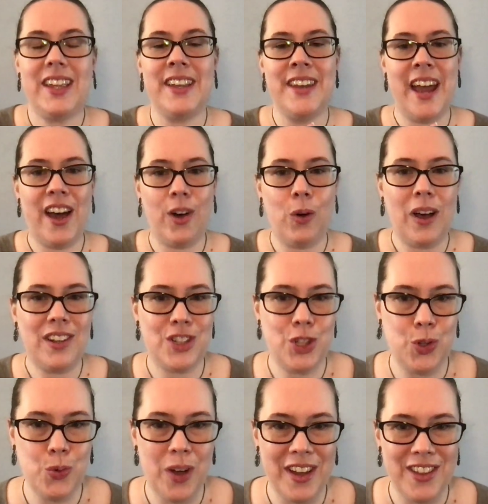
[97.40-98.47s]
Now,
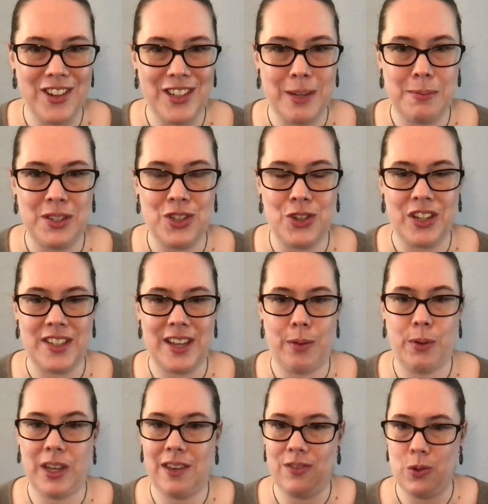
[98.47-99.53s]
2 other tips and tricks I
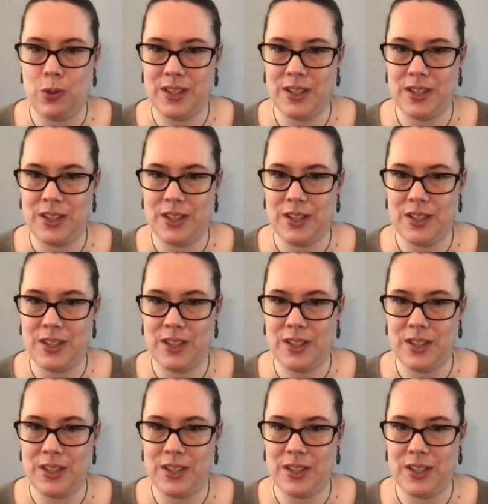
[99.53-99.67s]
will give you.